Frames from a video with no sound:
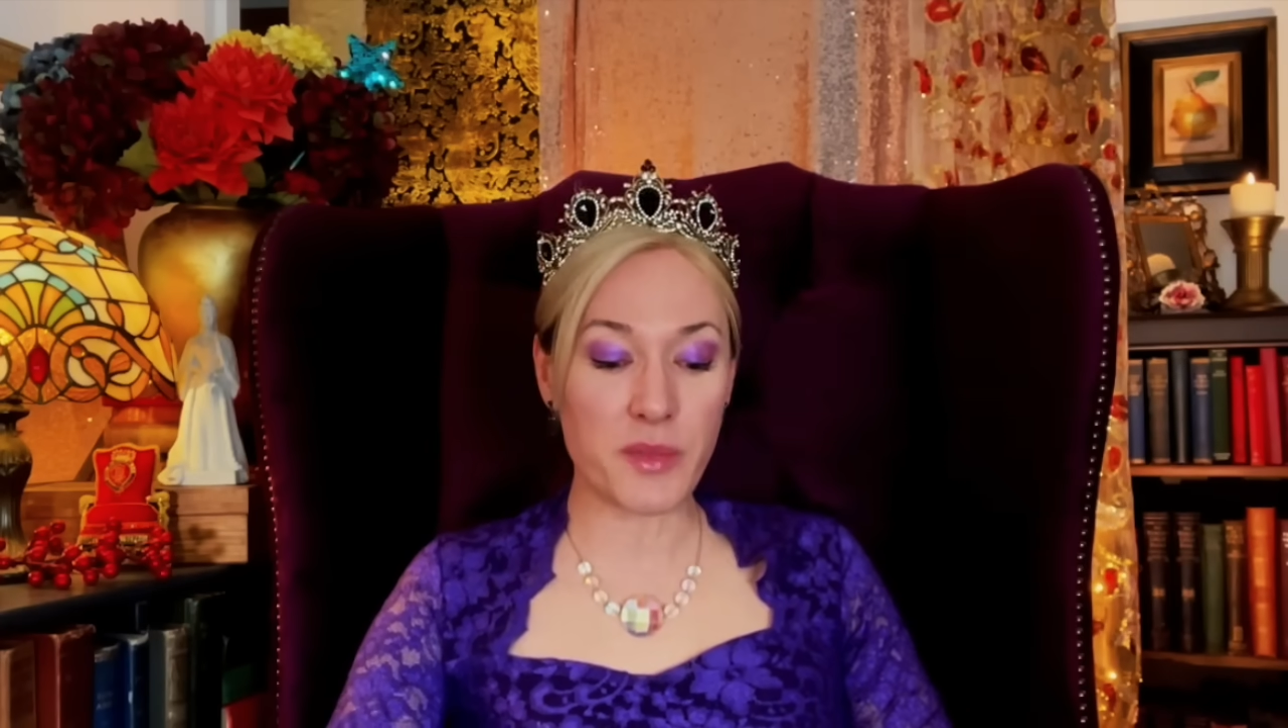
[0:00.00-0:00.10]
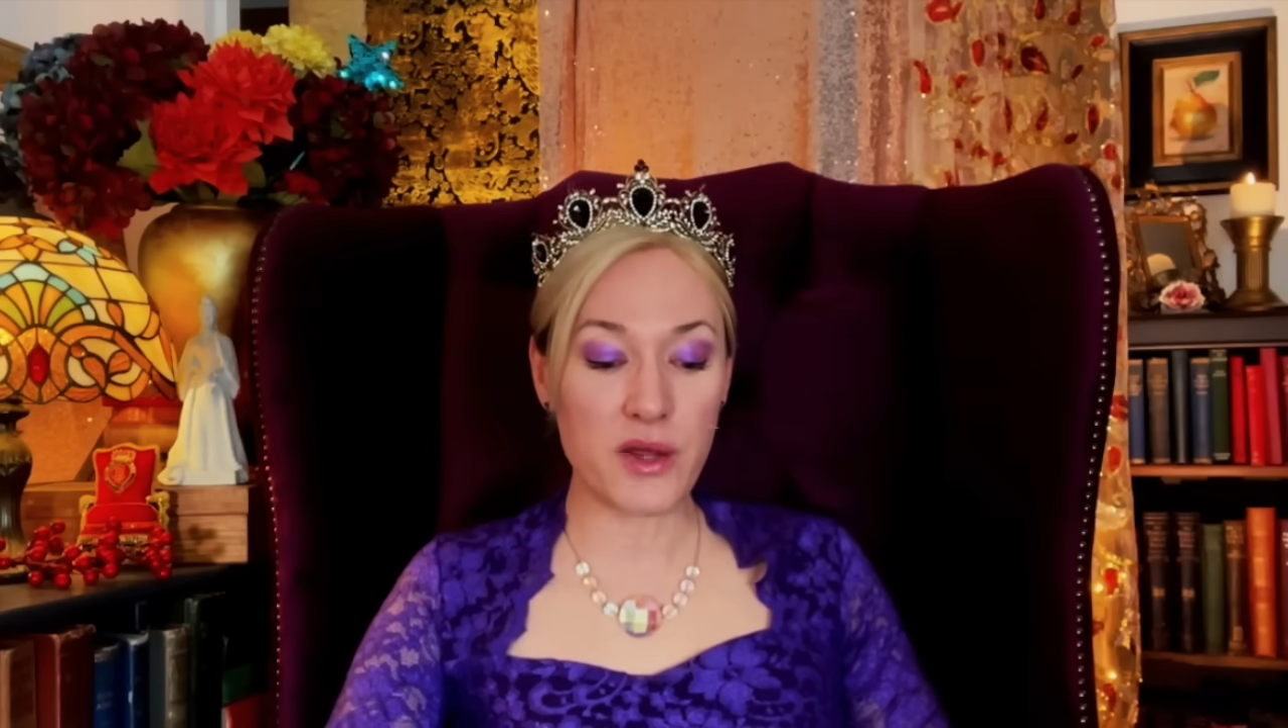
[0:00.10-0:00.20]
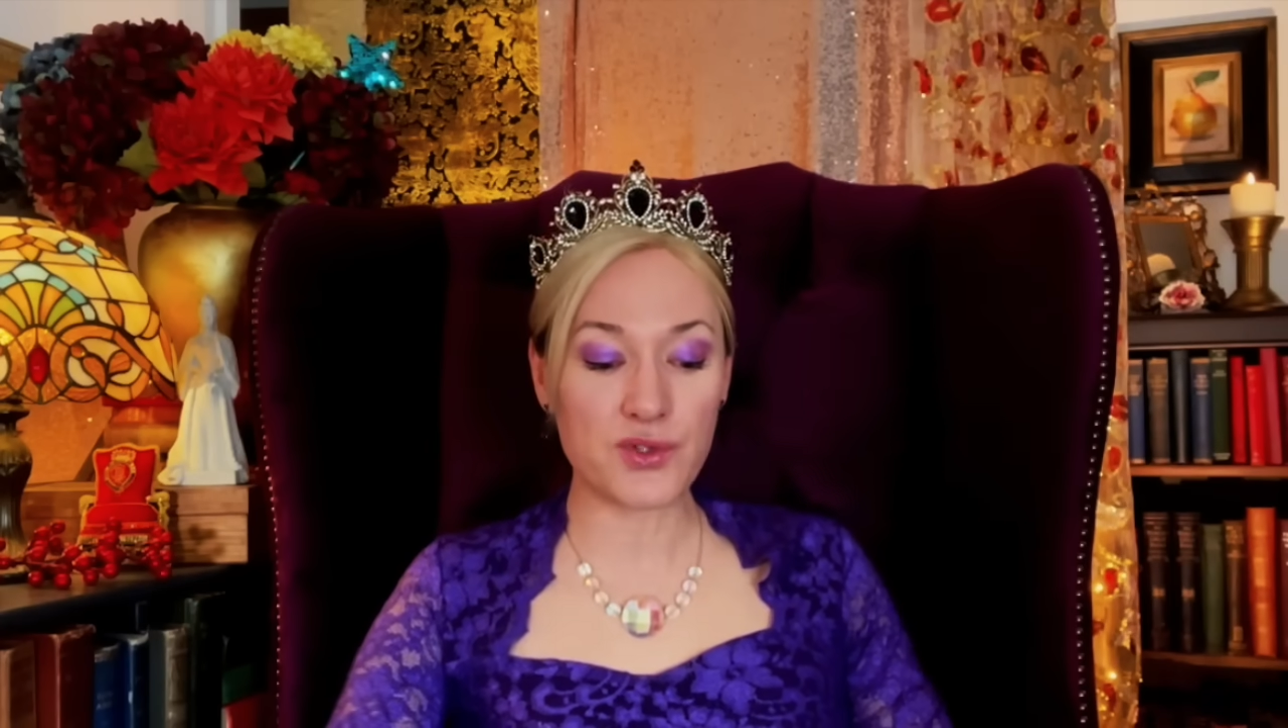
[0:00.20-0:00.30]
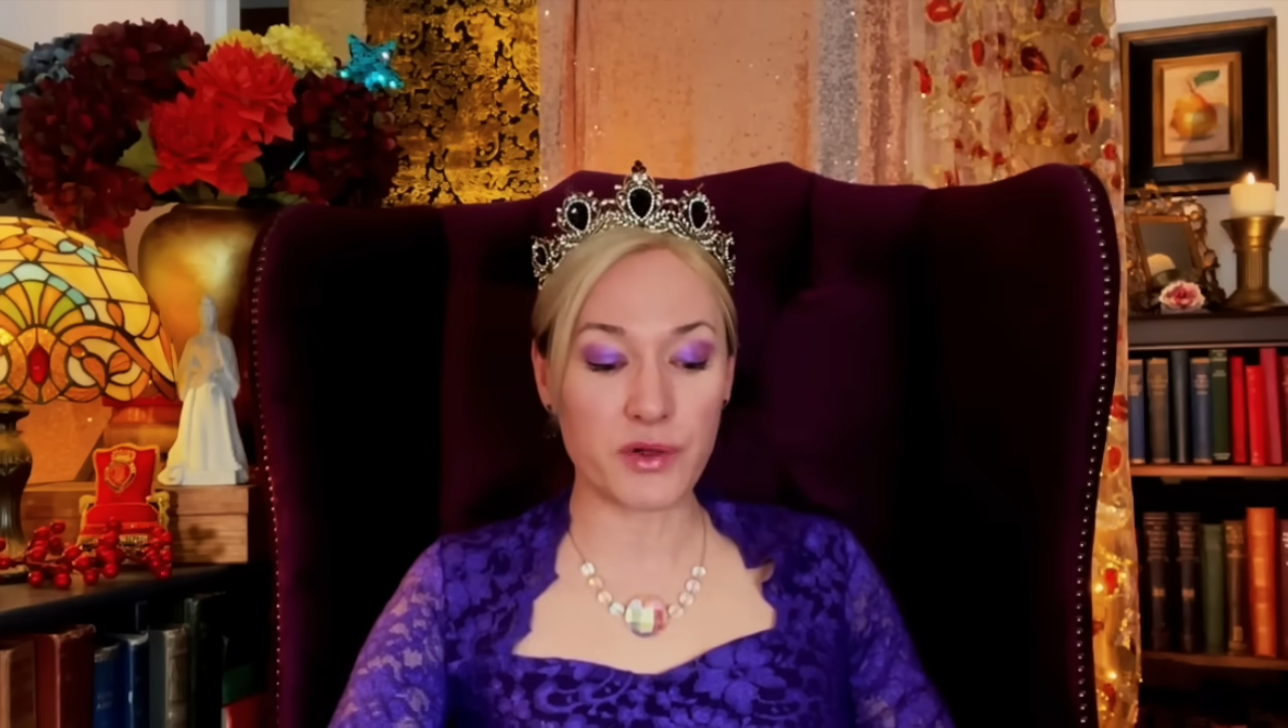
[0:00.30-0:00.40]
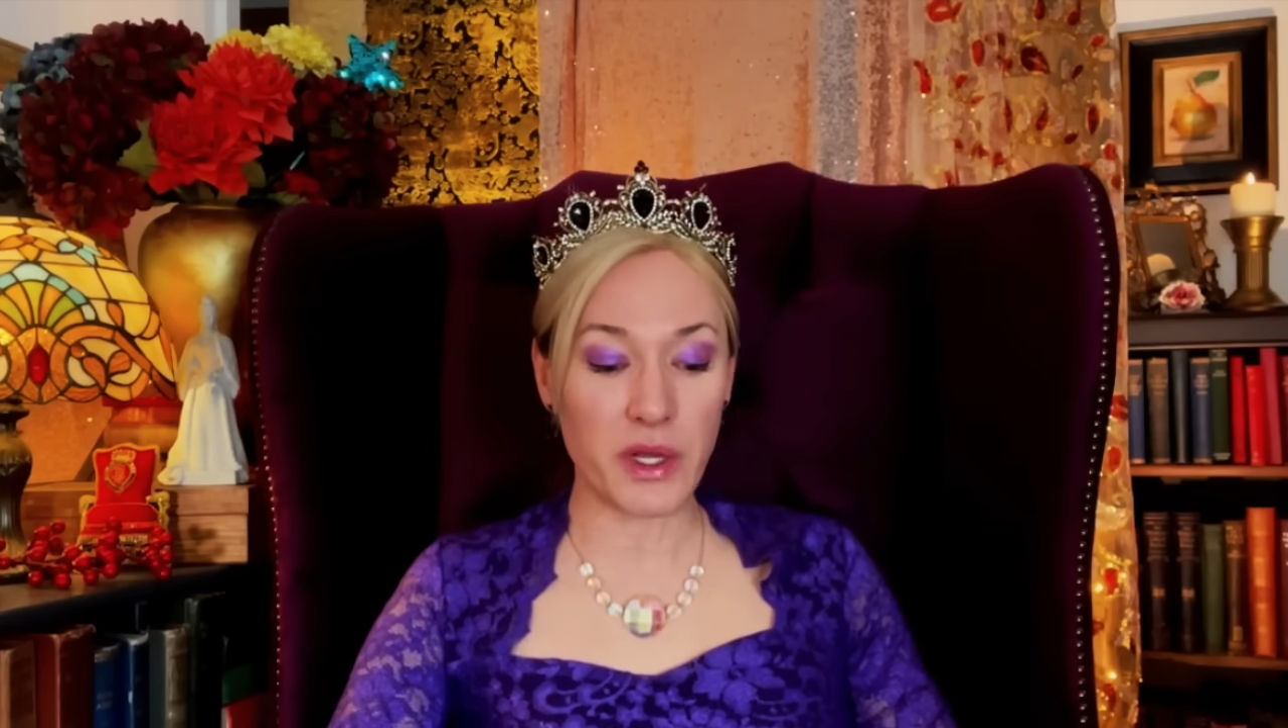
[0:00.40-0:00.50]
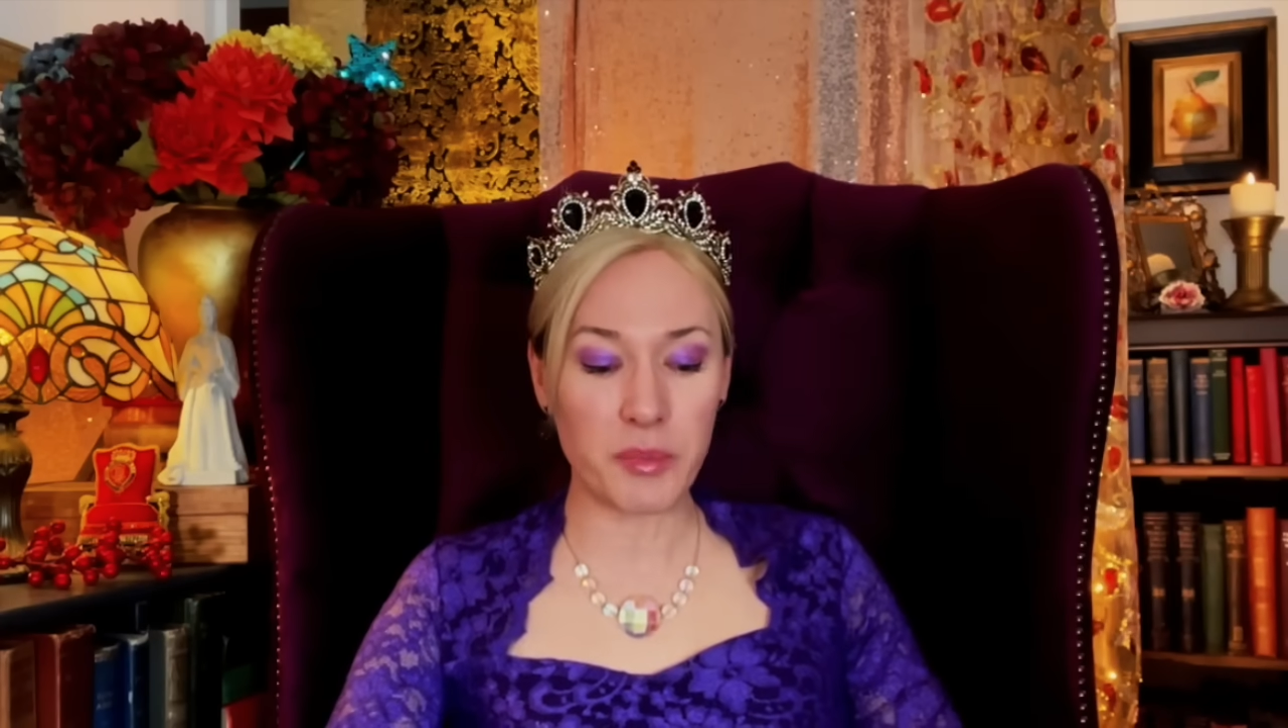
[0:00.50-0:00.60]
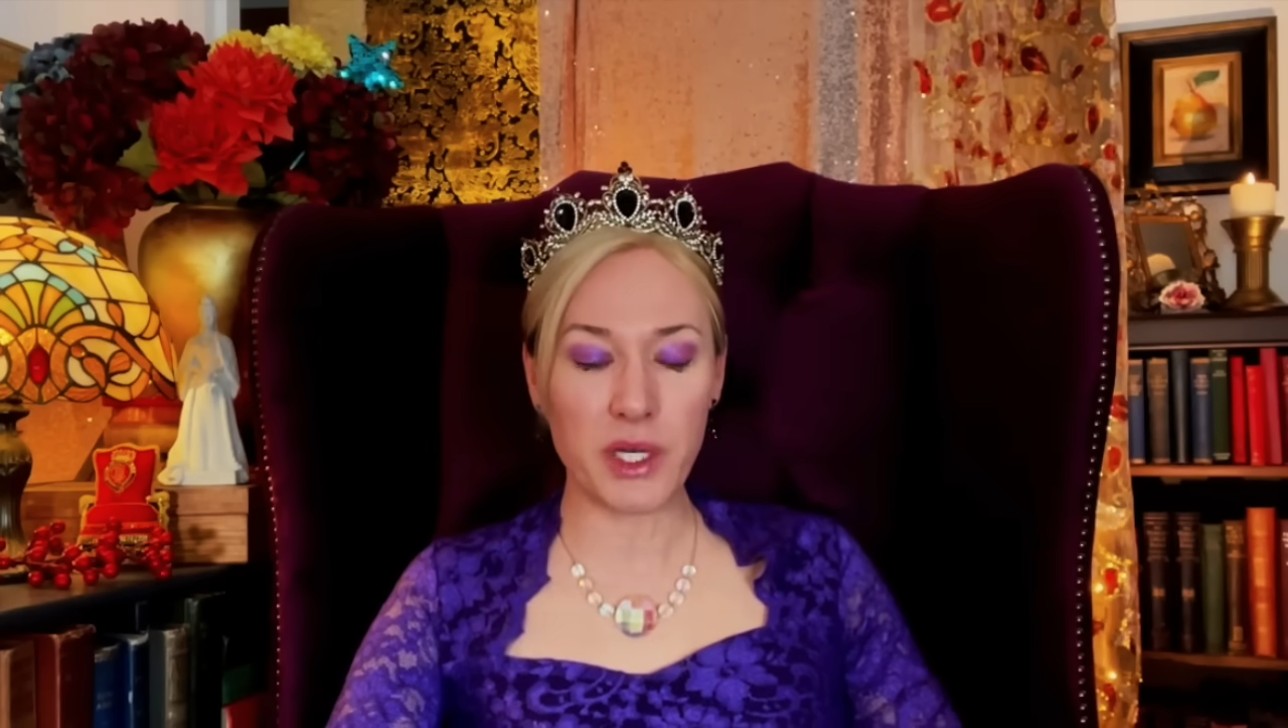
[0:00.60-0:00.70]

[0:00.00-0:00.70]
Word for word: most of it,